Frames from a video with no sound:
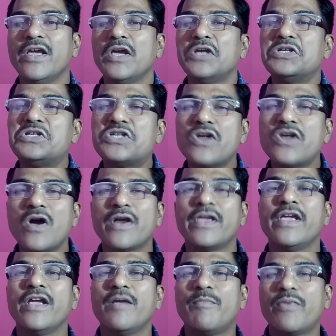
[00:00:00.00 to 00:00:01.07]

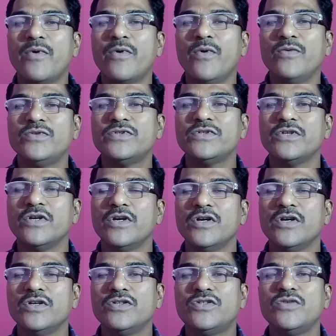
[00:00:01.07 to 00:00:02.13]
shocking, approach
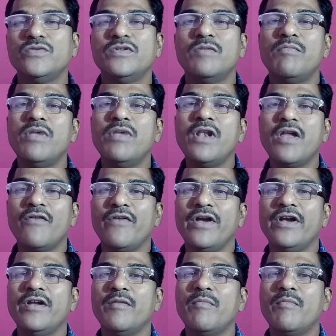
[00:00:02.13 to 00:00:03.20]
to the
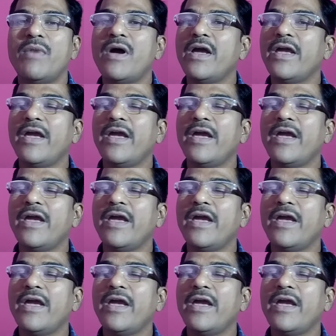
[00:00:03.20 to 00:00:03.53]
beloved by